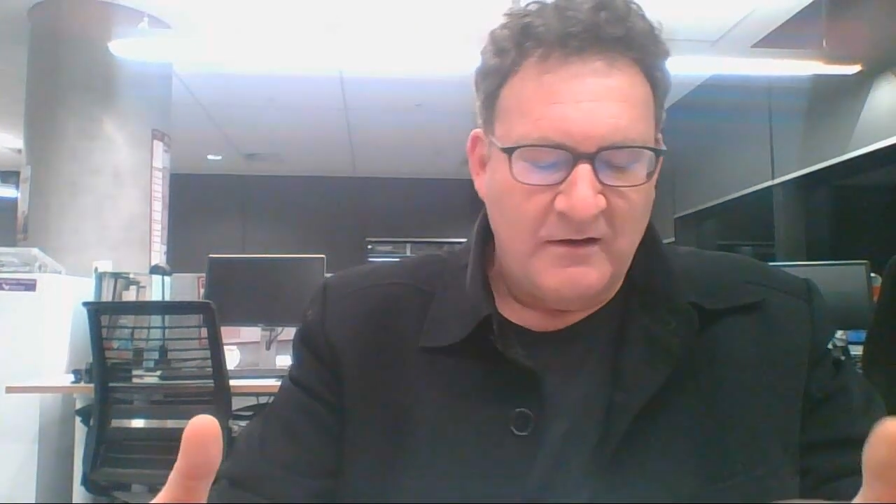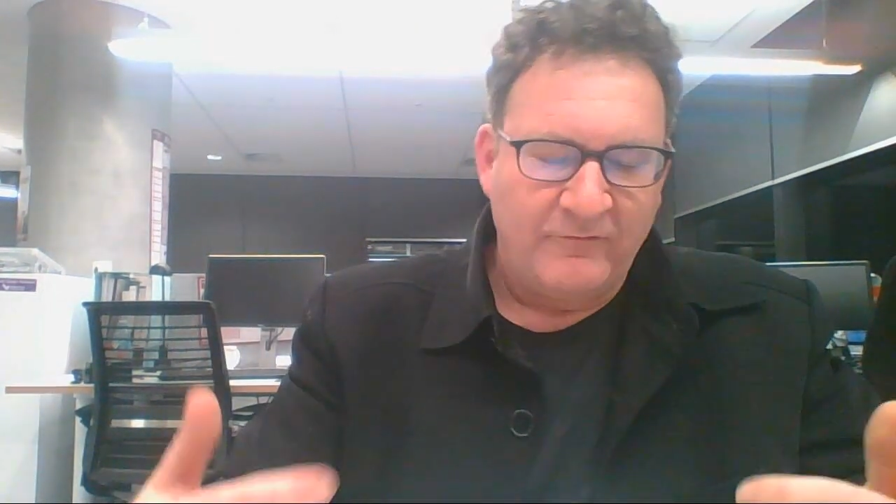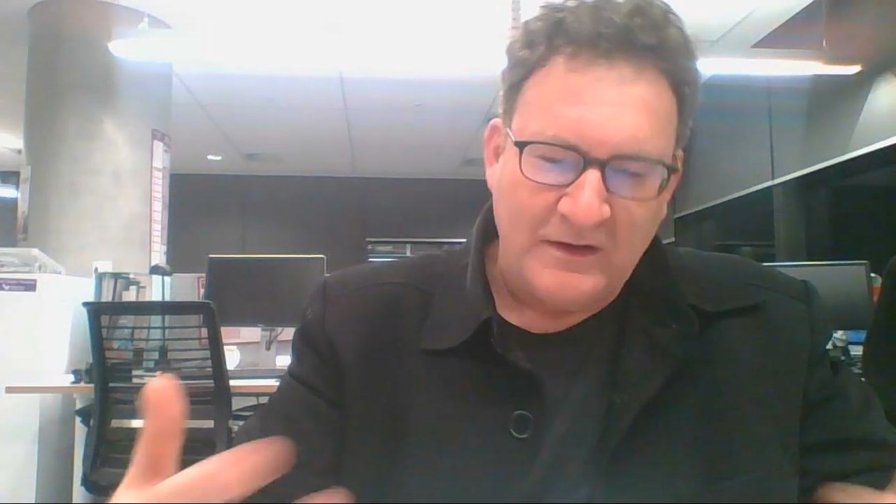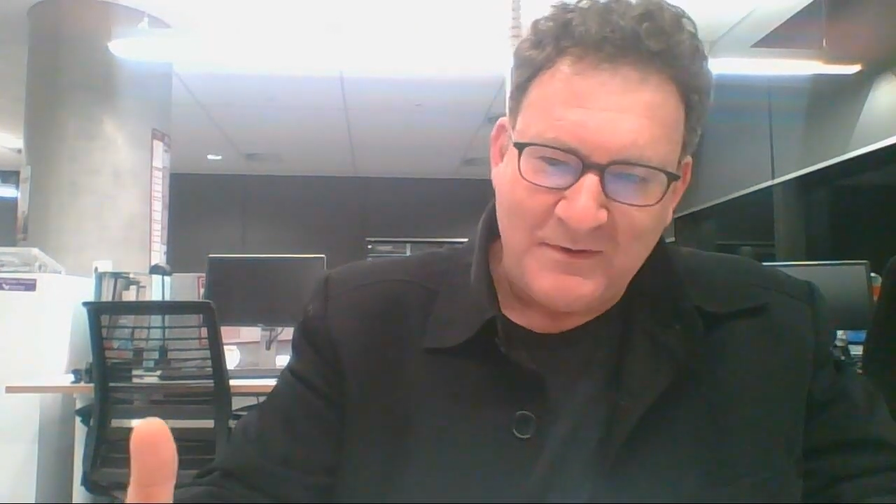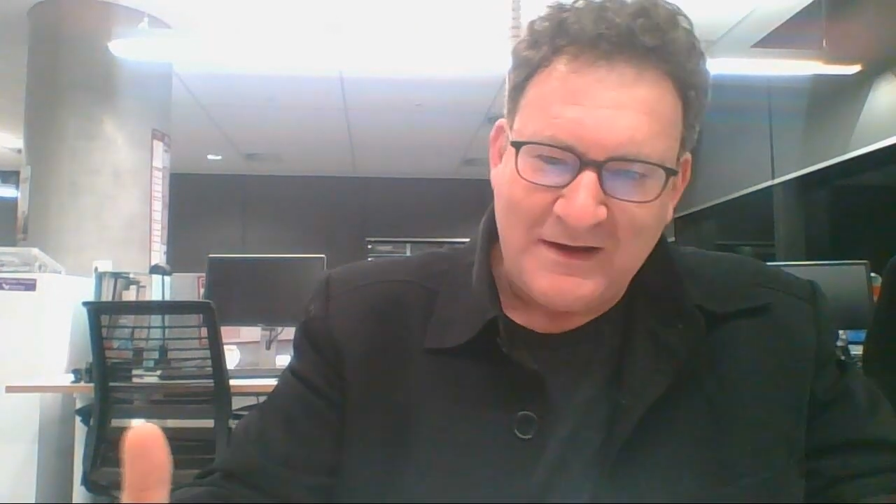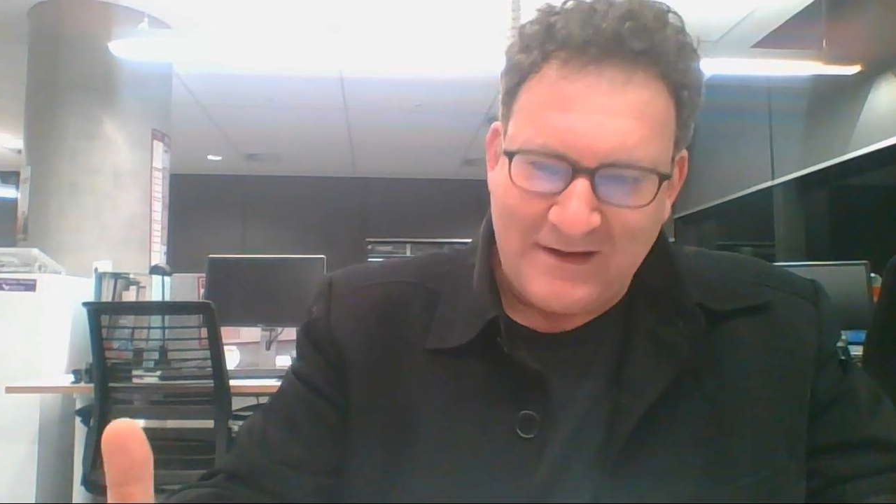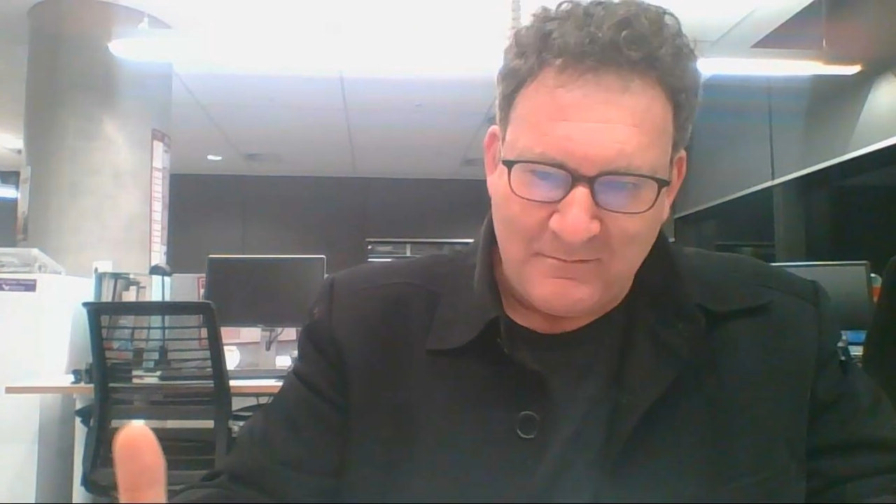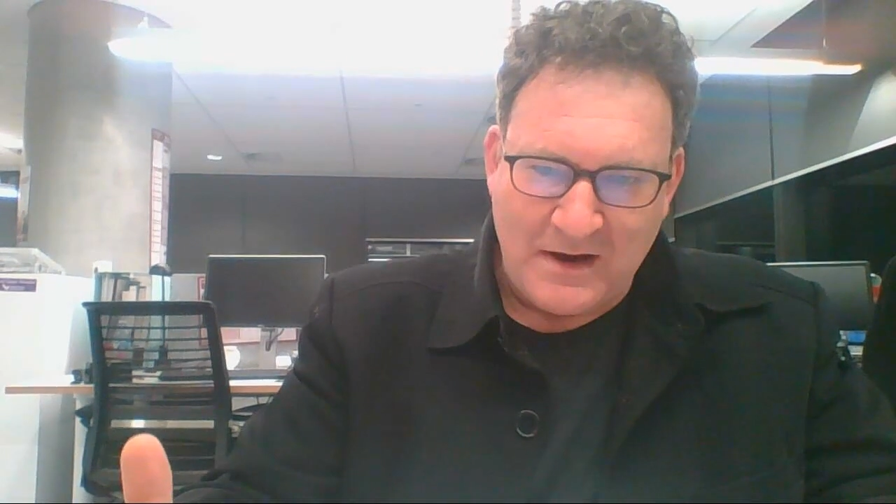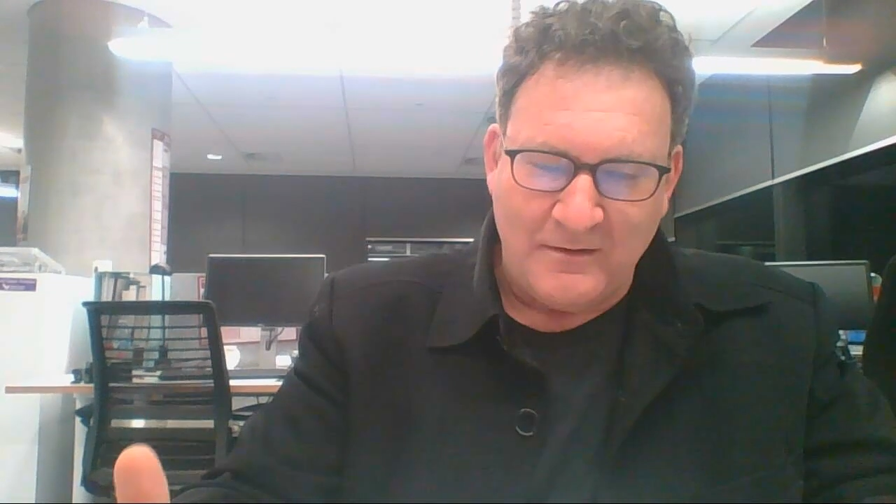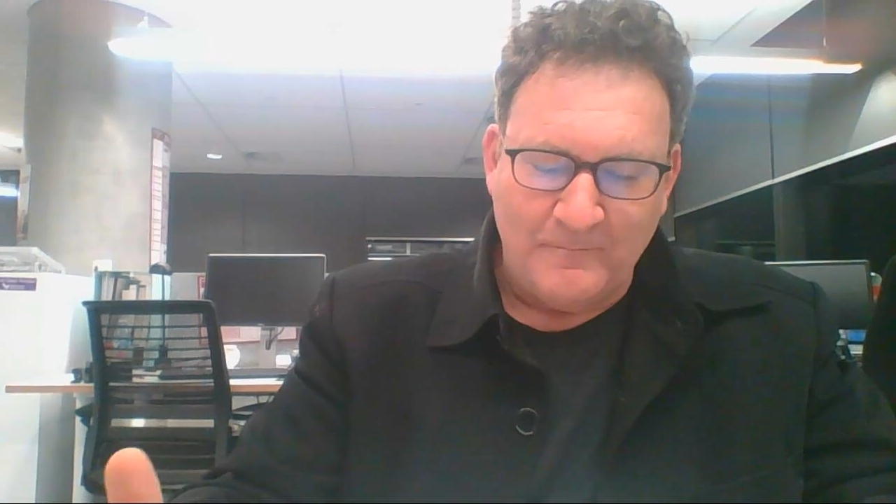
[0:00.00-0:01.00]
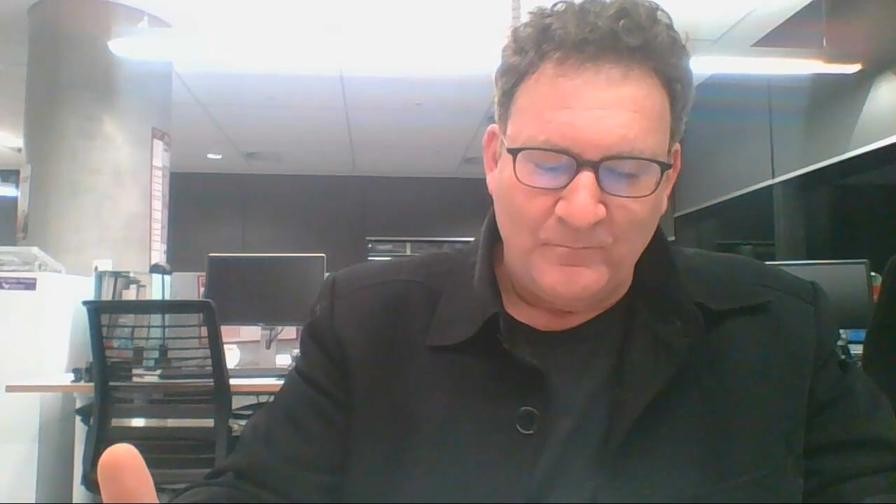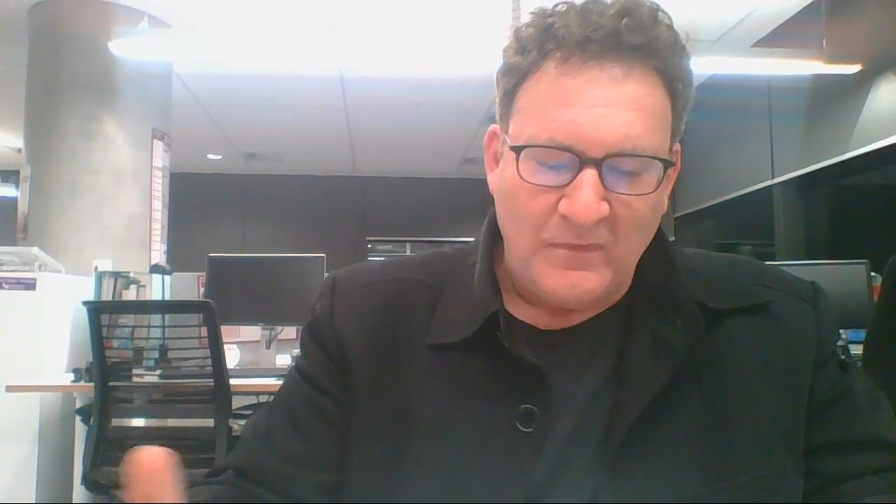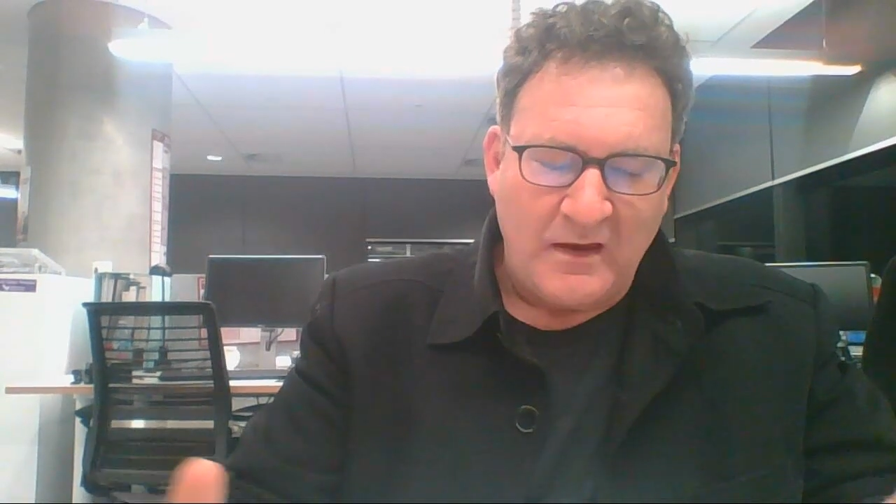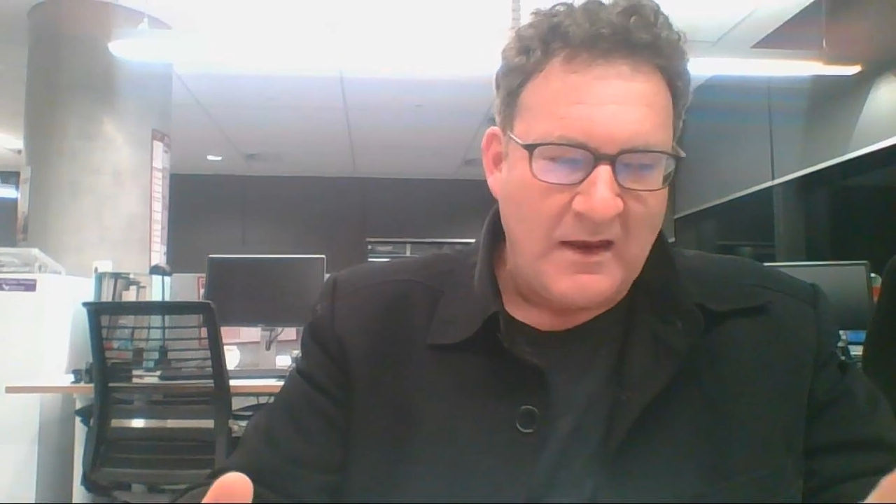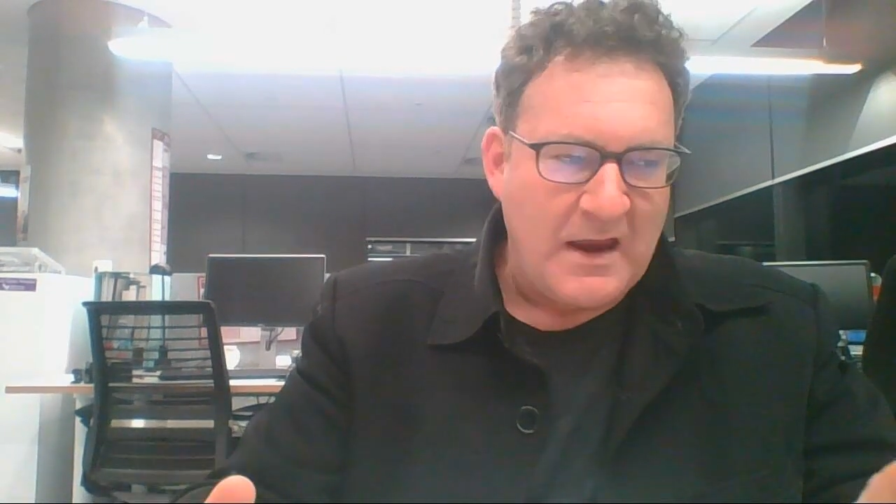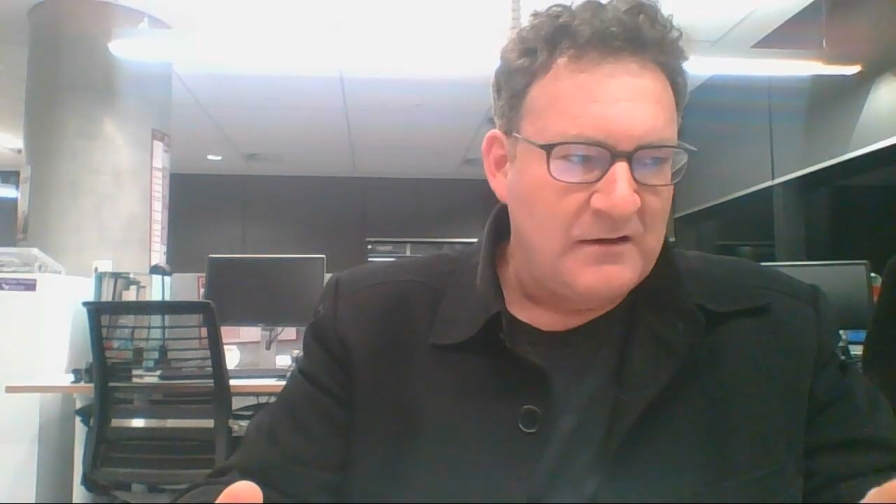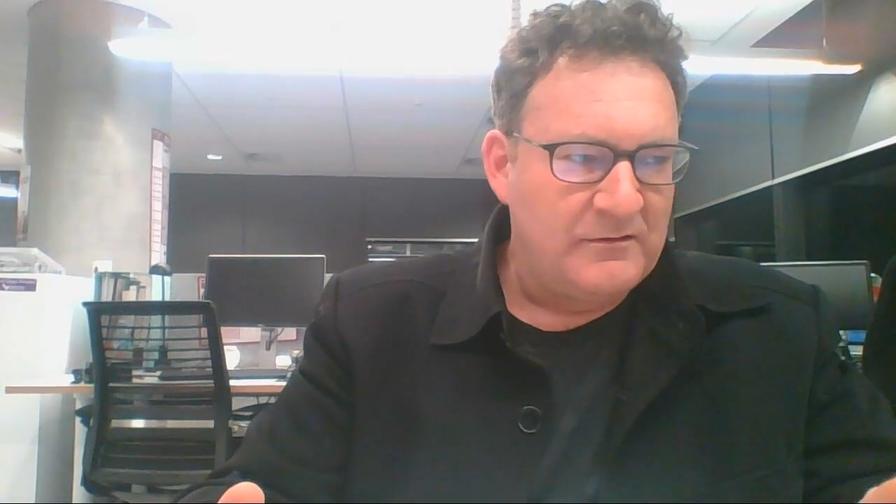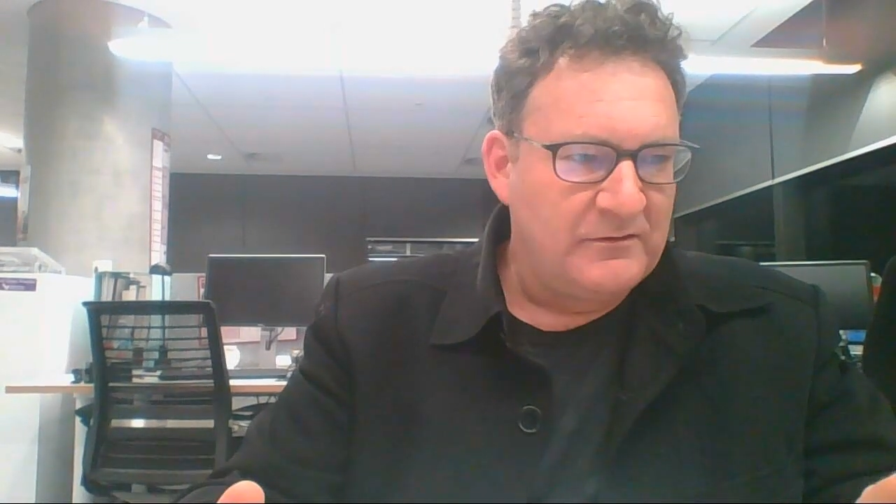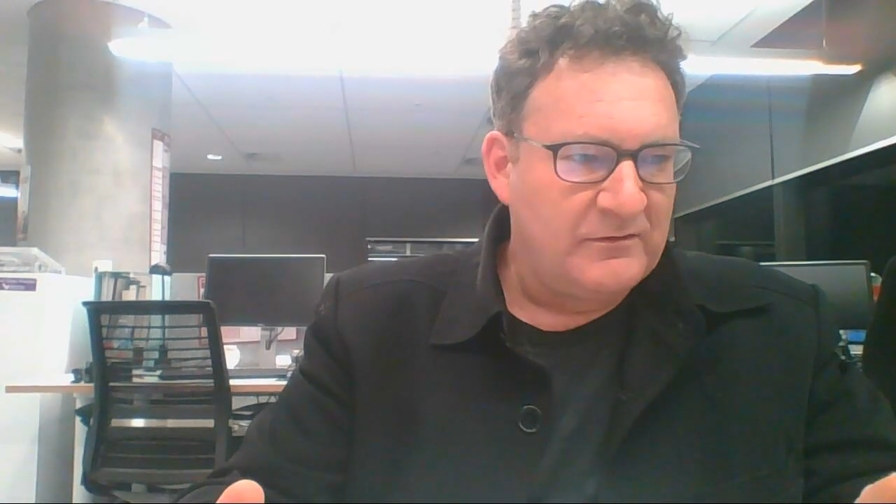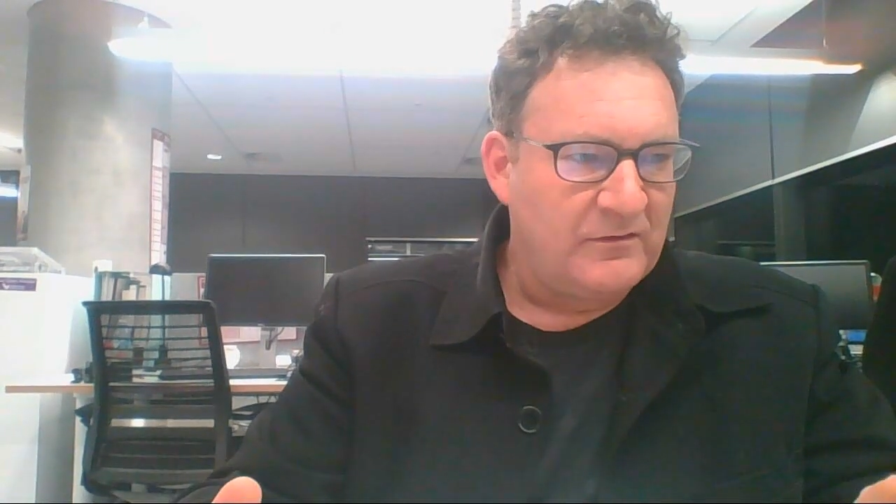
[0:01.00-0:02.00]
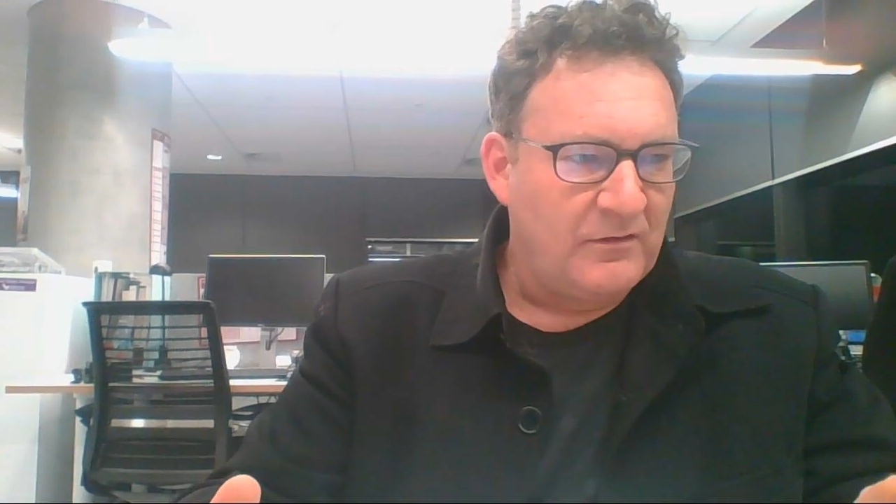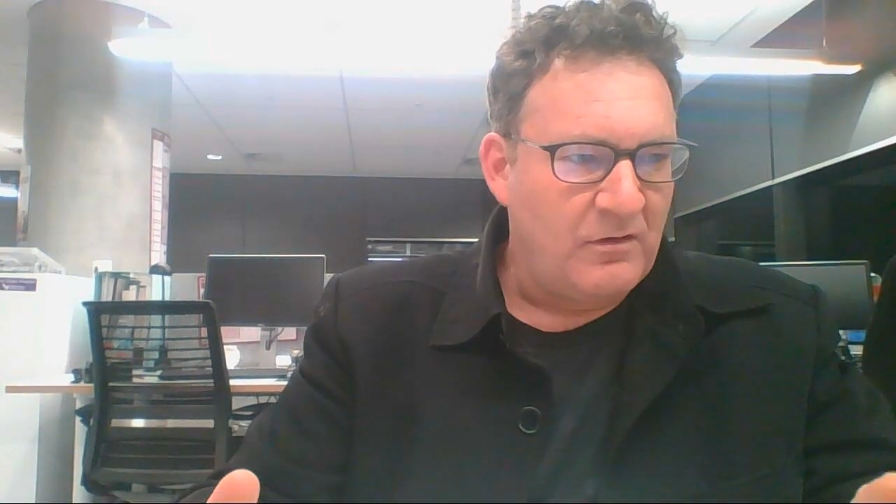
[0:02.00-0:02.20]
Flick me an email, and